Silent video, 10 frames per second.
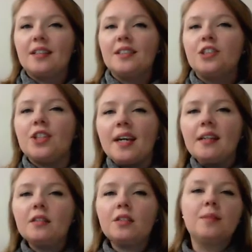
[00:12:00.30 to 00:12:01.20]

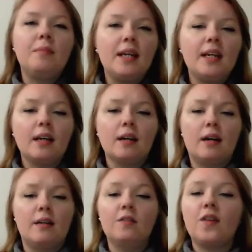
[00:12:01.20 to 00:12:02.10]
change the meaning
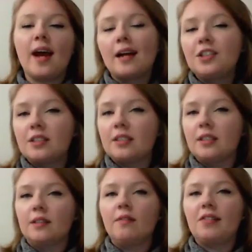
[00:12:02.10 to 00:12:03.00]
of
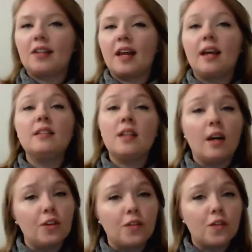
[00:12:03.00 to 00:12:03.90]
adjectives and
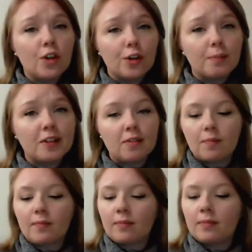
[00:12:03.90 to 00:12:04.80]
other verbs.
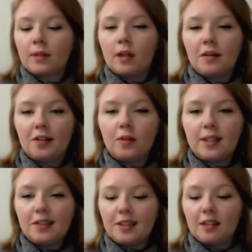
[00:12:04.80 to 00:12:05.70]
So let's
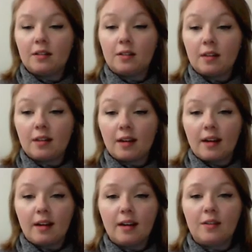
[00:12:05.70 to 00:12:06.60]
take a look
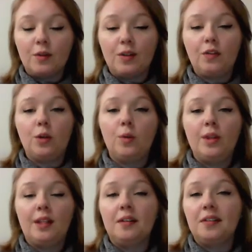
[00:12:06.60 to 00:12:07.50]
and review
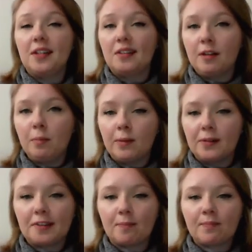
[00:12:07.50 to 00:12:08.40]
these examples.
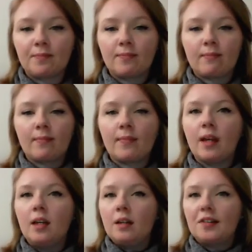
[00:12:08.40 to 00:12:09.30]

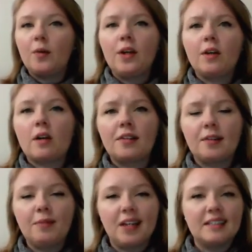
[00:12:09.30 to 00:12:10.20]
So here are some
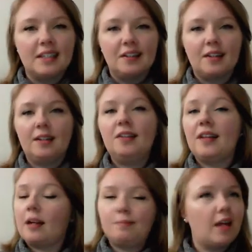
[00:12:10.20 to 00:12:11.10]
sentences
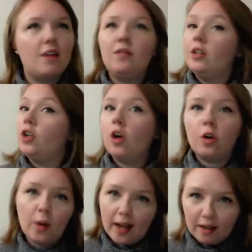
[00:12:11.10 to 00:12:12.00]
that have no
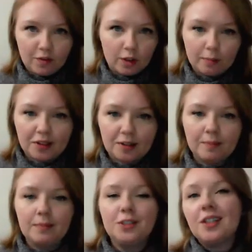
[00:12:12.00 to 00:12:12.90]
adverbs,
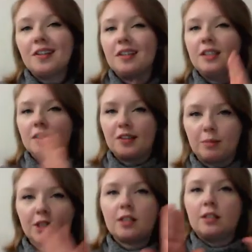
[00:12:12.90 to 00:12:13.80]
just
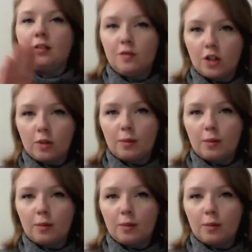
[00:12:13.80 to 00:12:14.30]
subject, verb,